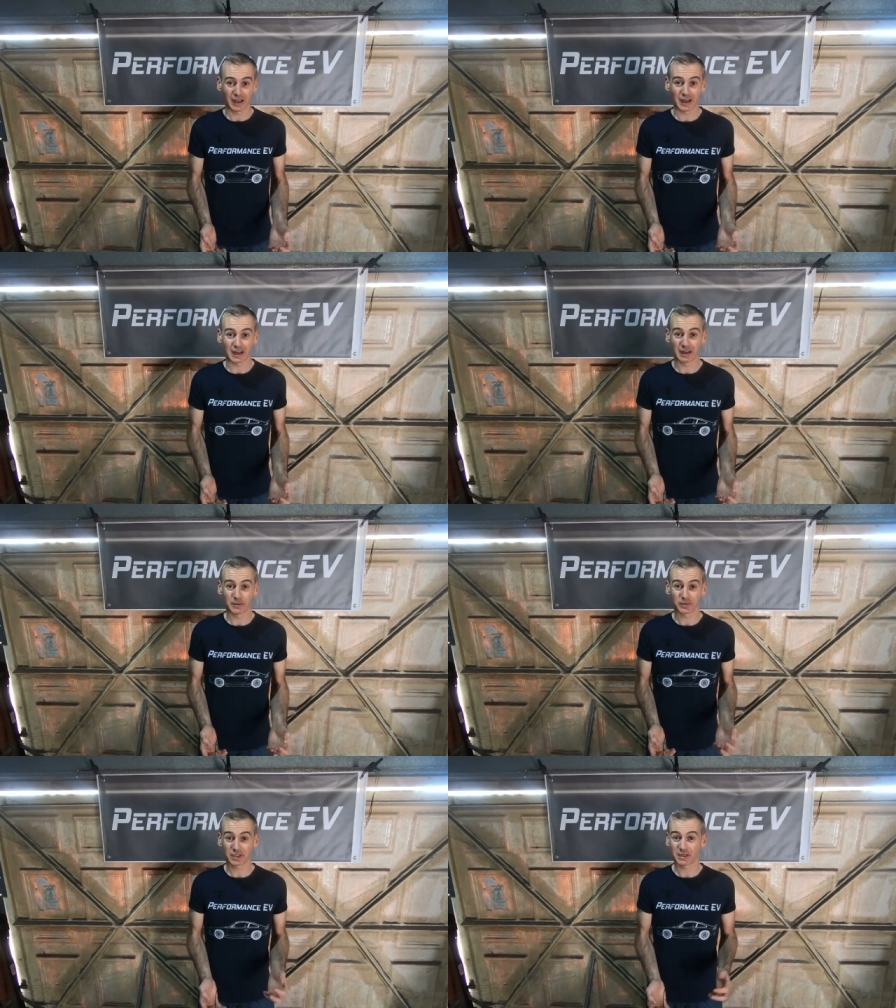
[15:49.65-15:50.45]

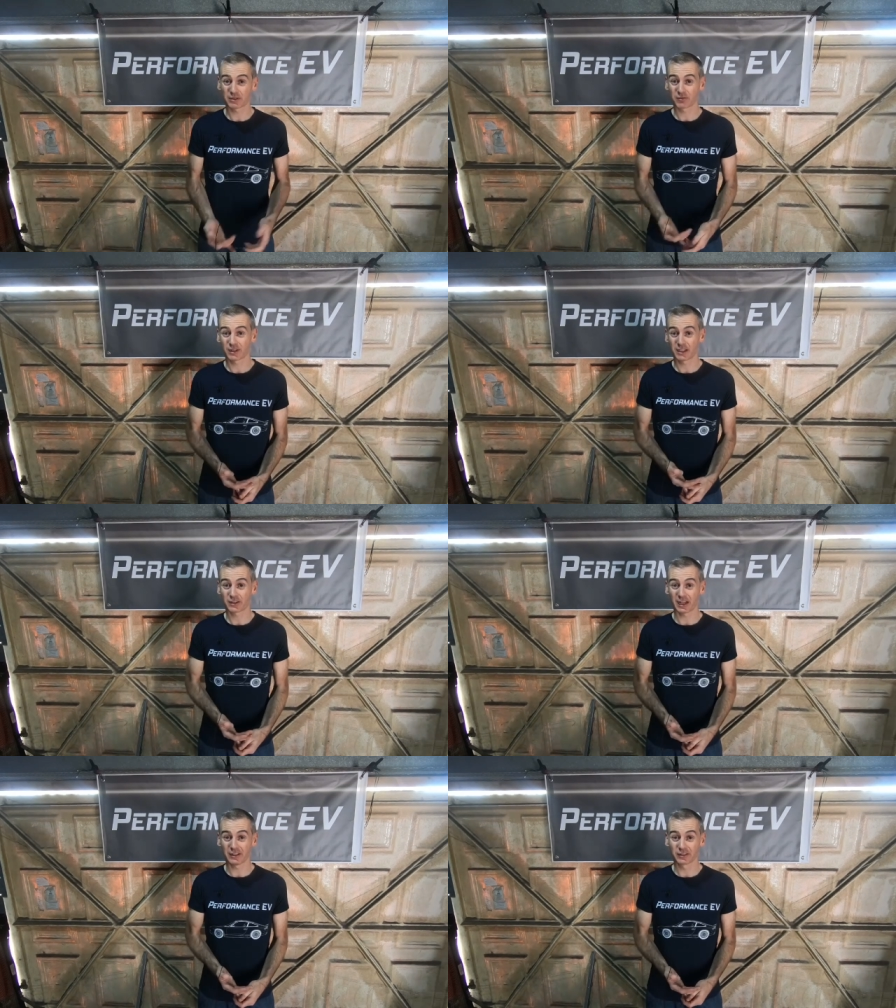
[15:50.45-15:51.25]
Um, seems in really
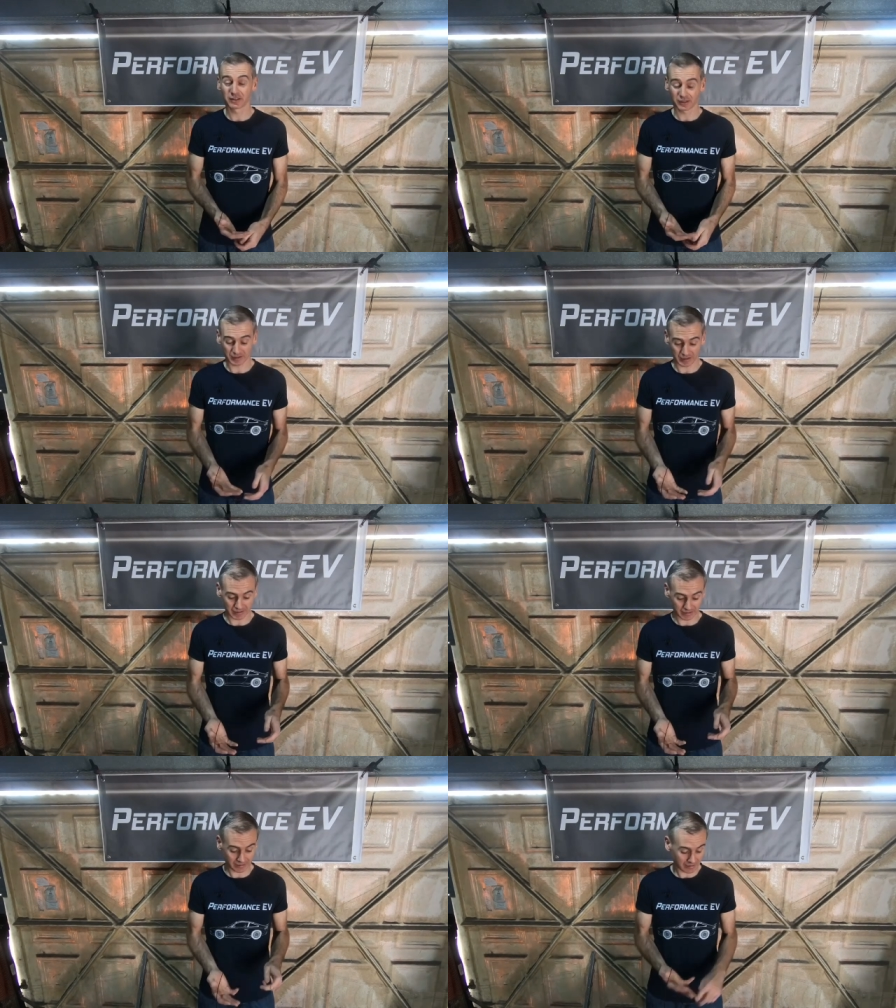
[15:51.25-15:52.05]
good health.
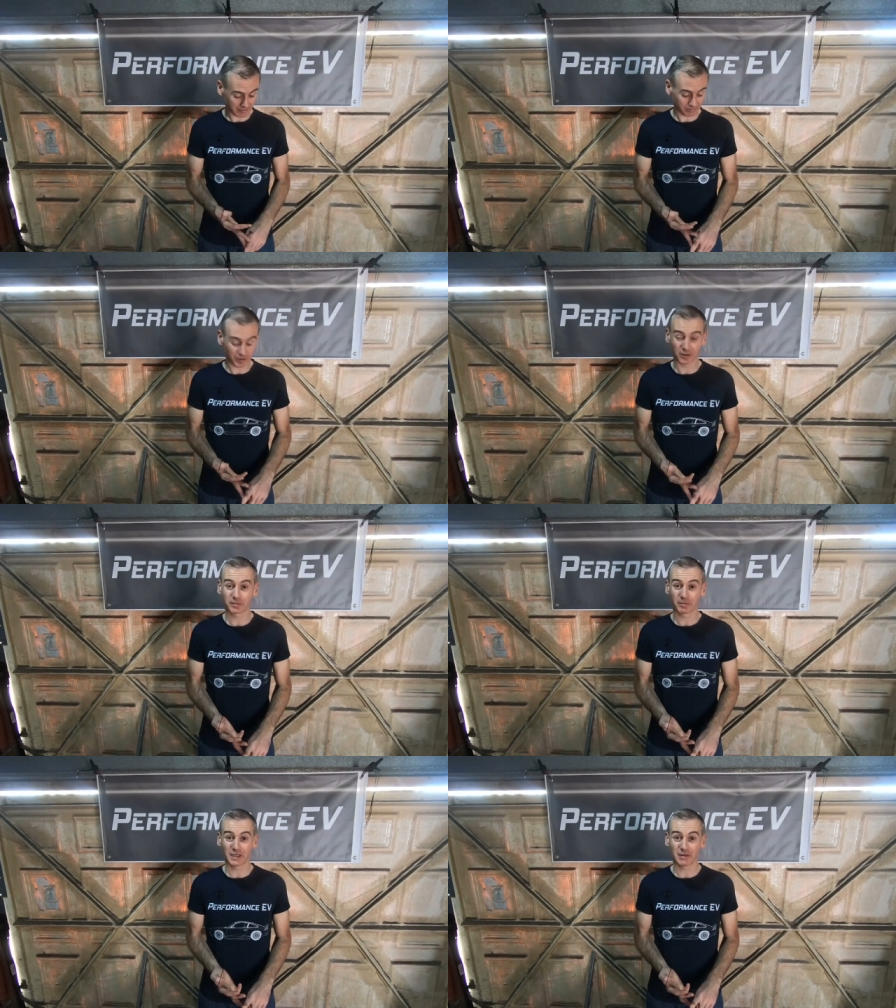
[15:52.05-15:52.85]
I didn't blow up
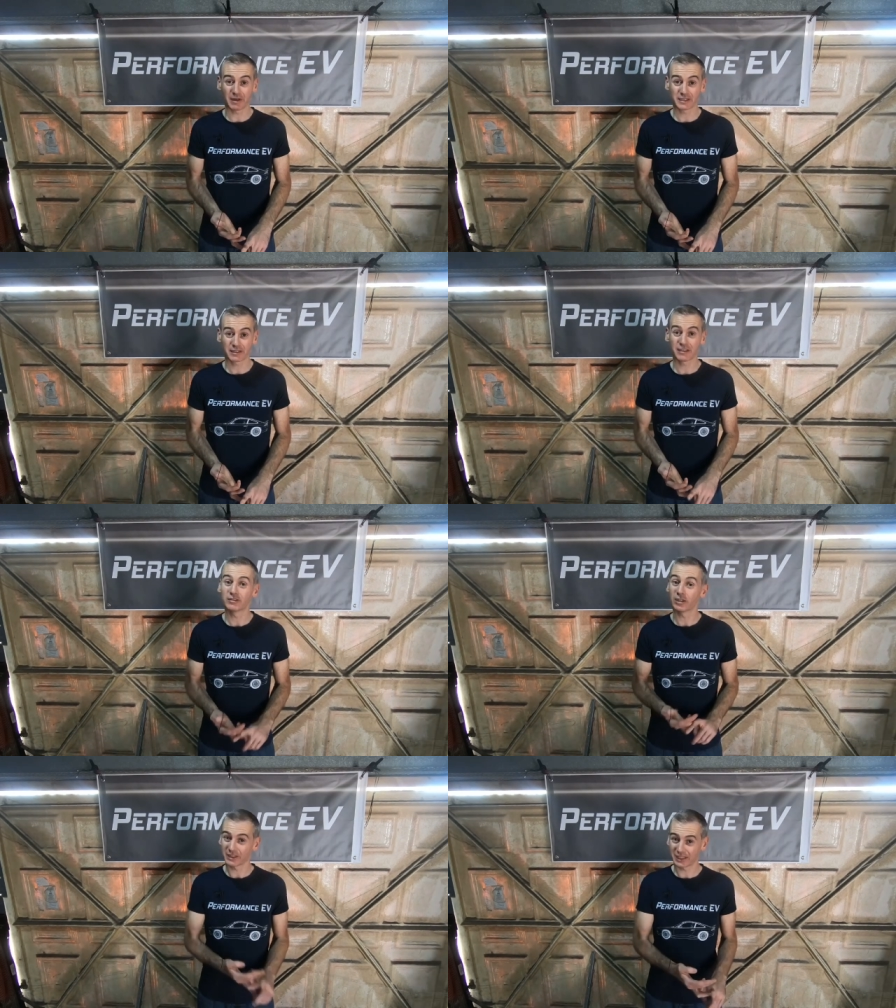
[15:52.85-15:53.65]
the BMS, even
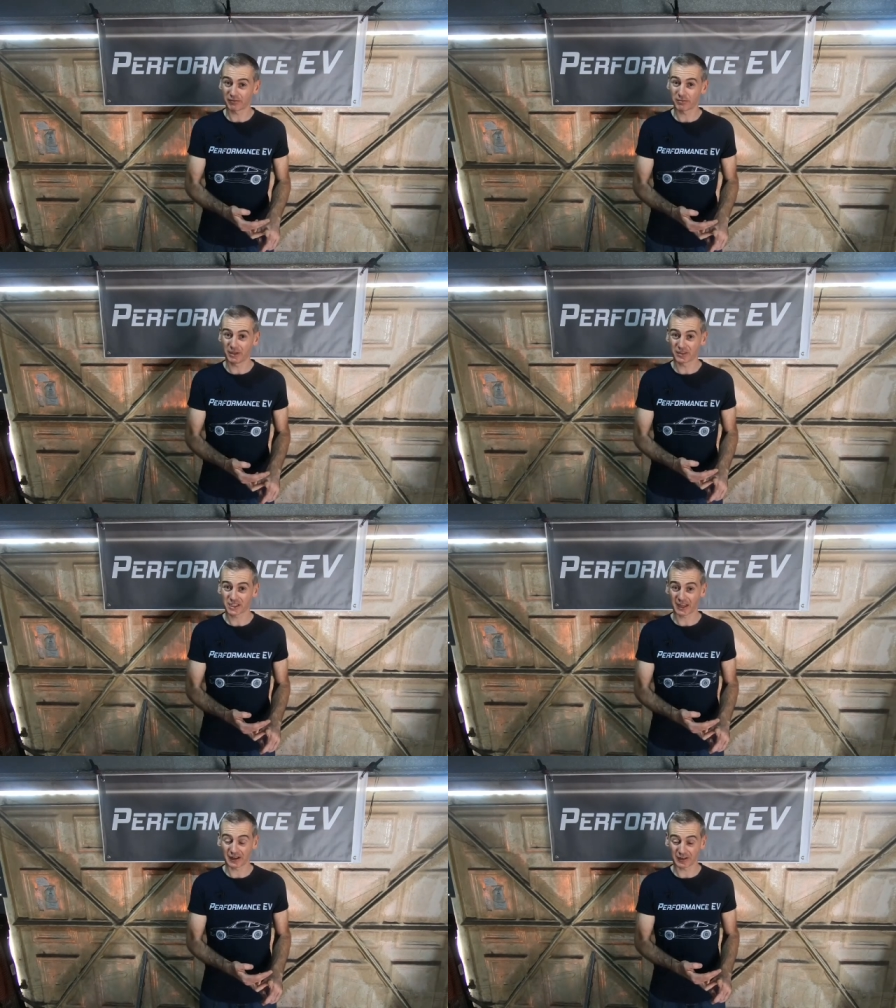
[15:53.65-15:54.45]
though I did have a bit of a
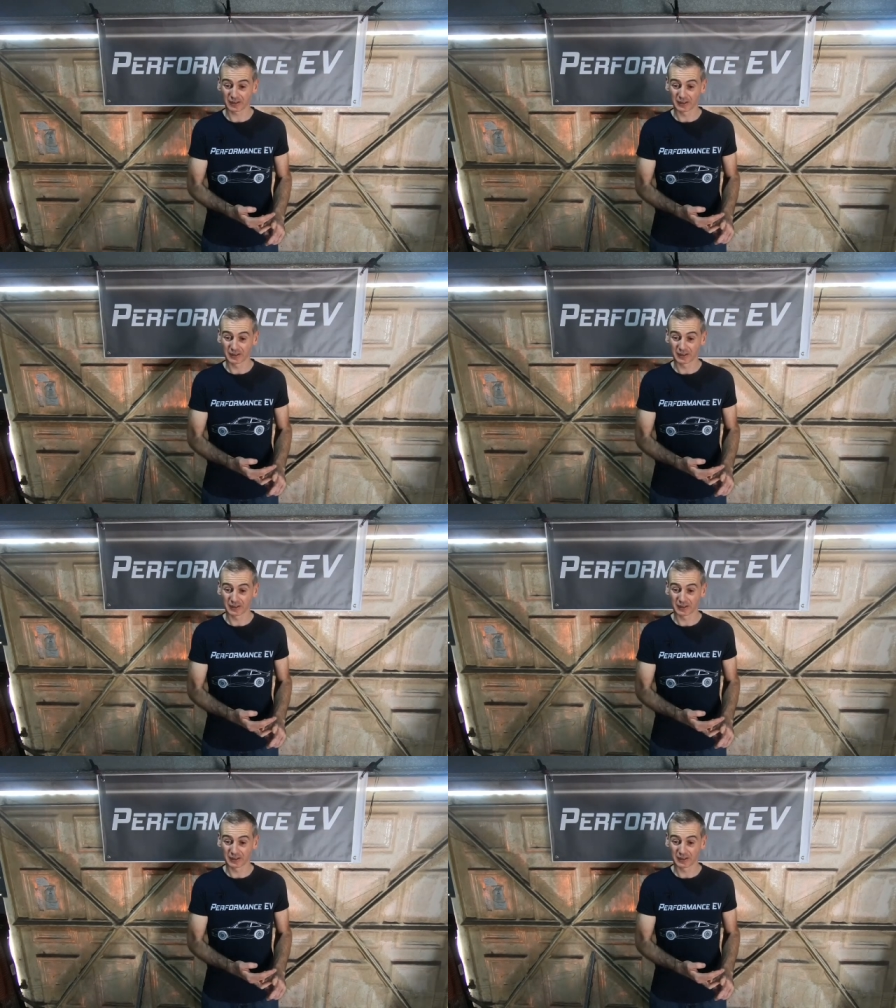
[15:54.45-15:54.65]
scare